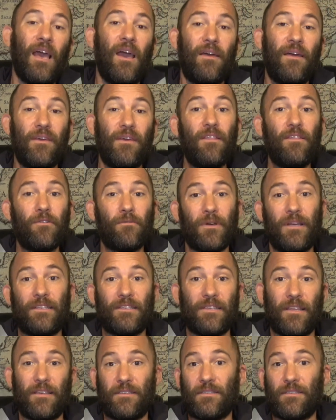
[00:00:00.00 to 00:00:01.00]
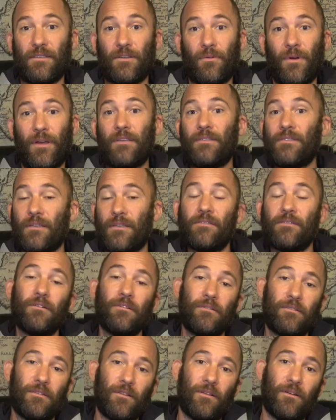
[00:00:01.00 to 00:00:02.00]
The other reason this is a great
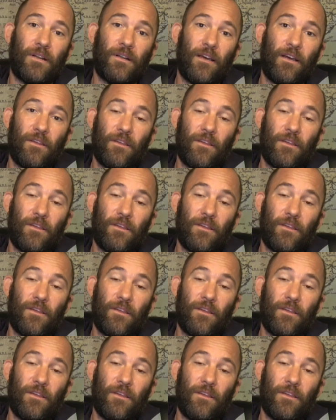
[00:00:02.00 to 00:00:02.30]
sensor to learn how to